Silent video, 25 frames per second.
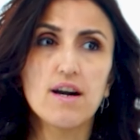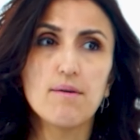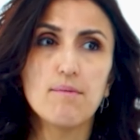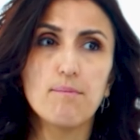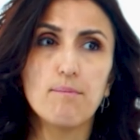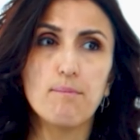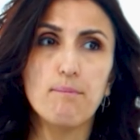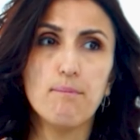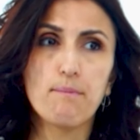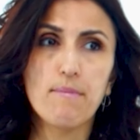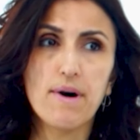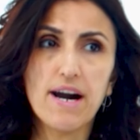
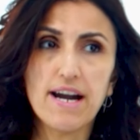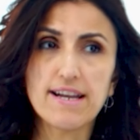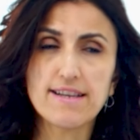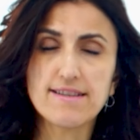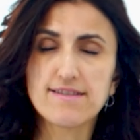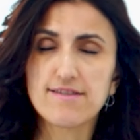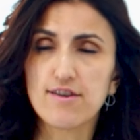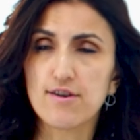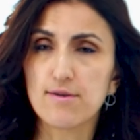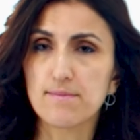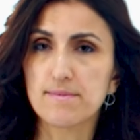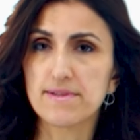my
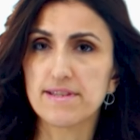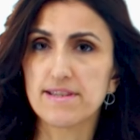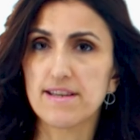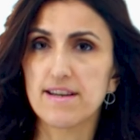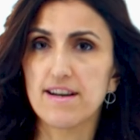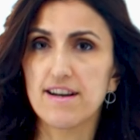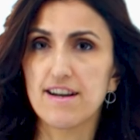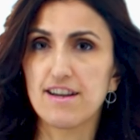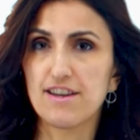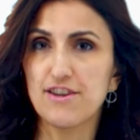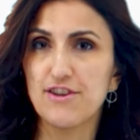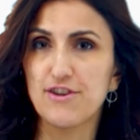
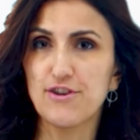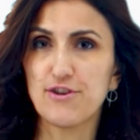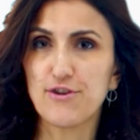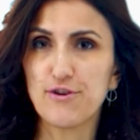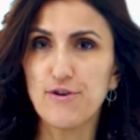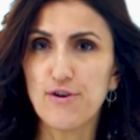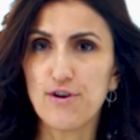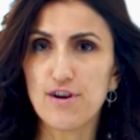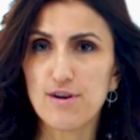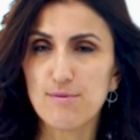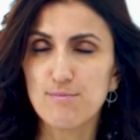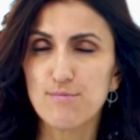somsa,
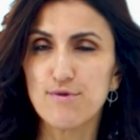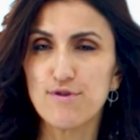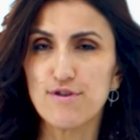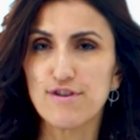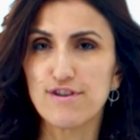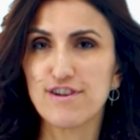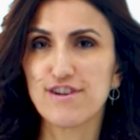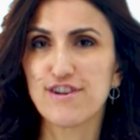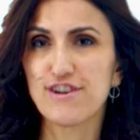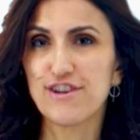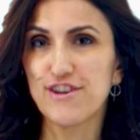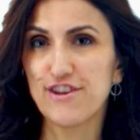your
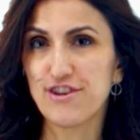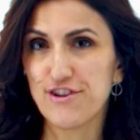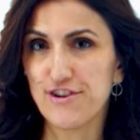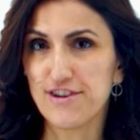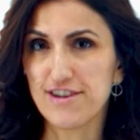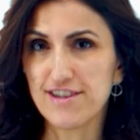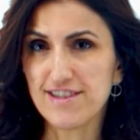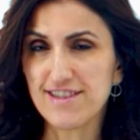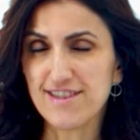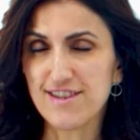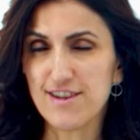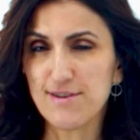book,
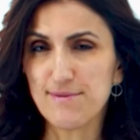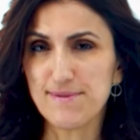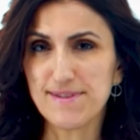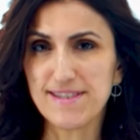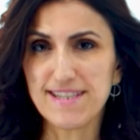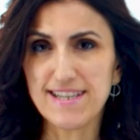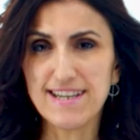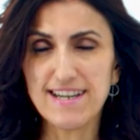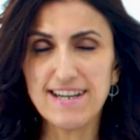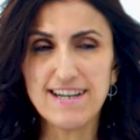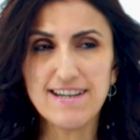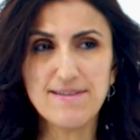your
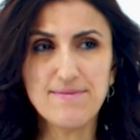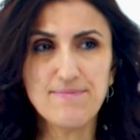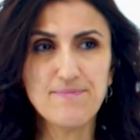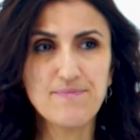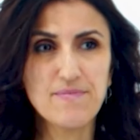somsa,